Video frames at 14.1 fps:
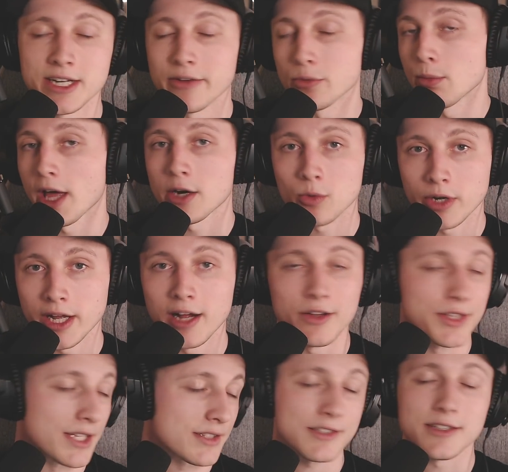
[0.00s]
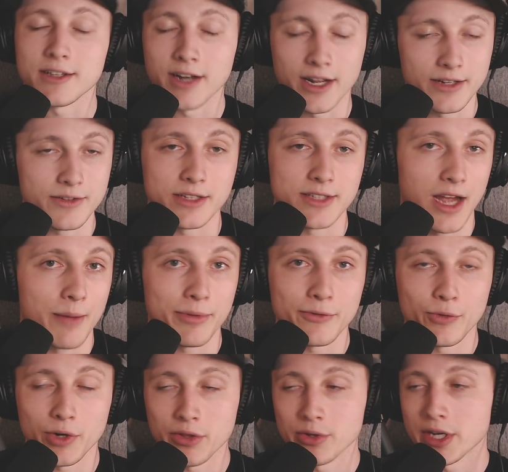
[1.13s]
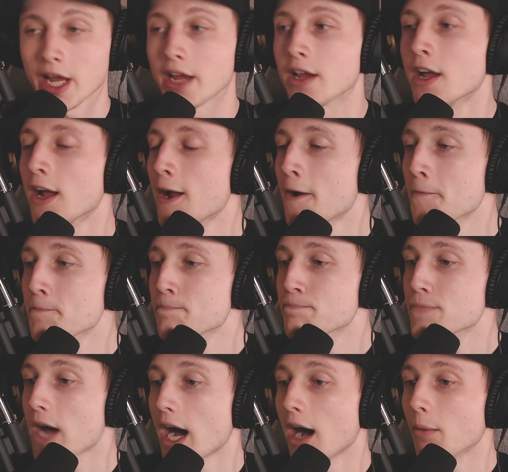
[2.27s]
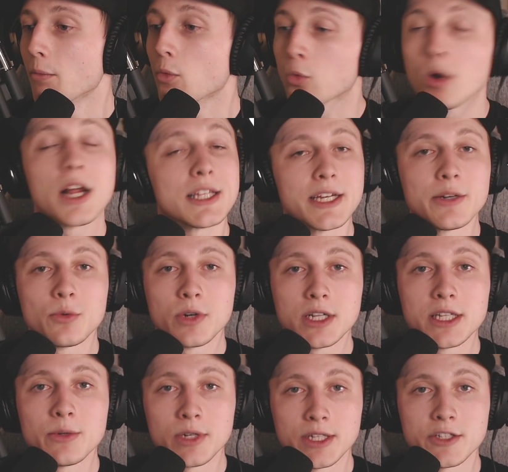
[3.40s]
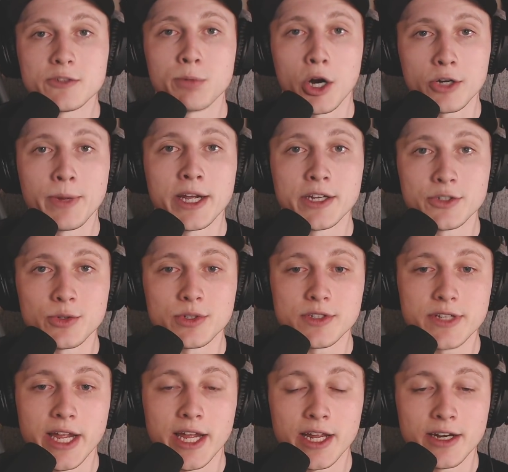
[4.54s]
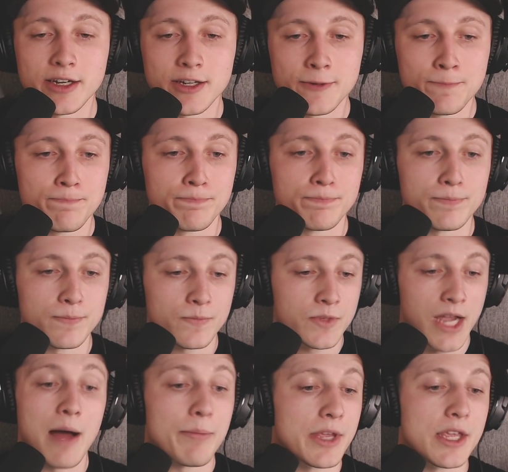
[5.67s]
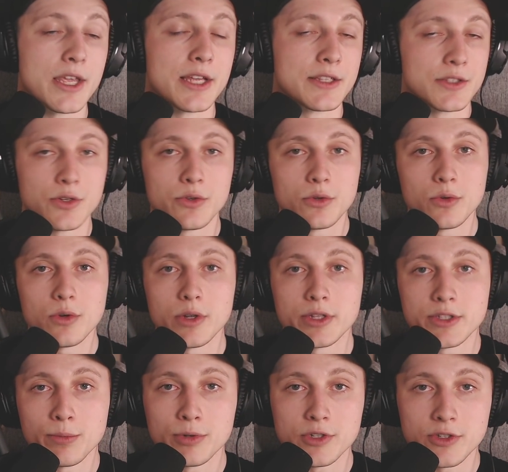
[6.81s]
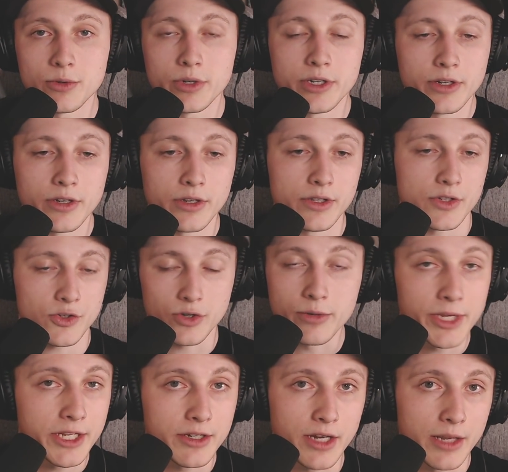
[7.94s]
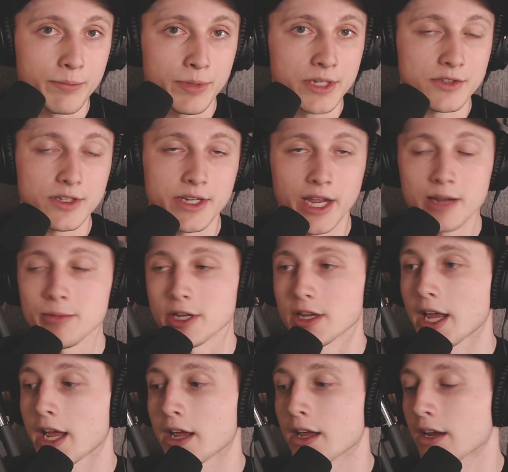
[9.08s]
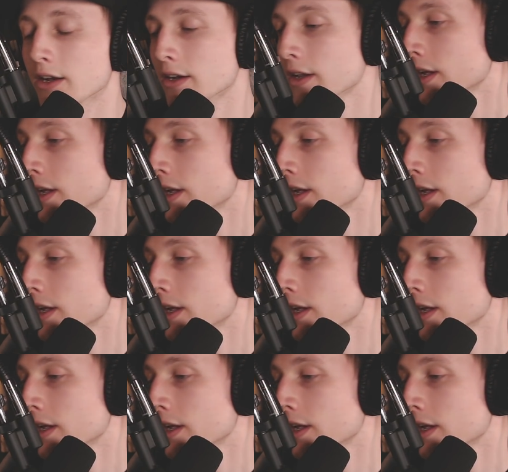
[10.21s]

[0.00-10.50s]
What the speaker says: of a battle royale, and that's a topic for another day, really sparked my interest and got me into pursuing streaming and PC gaming. And